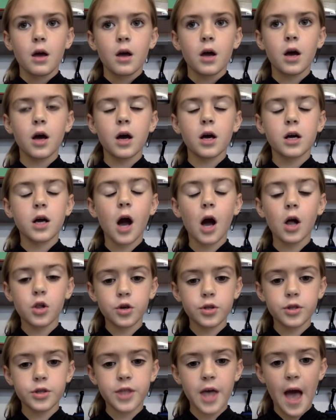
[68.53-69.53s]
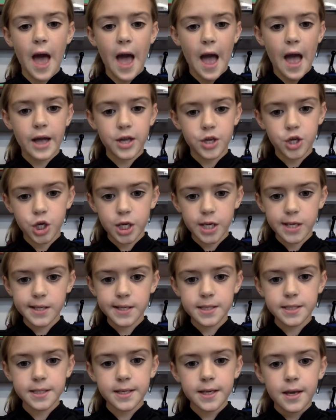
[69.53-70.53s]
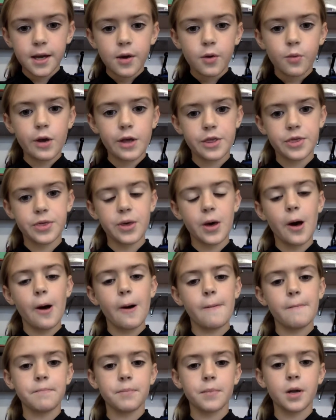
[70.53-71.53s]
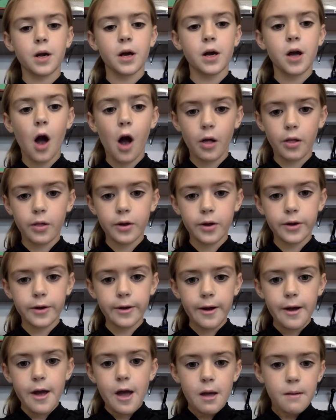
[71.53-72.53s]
colored the edges with a color.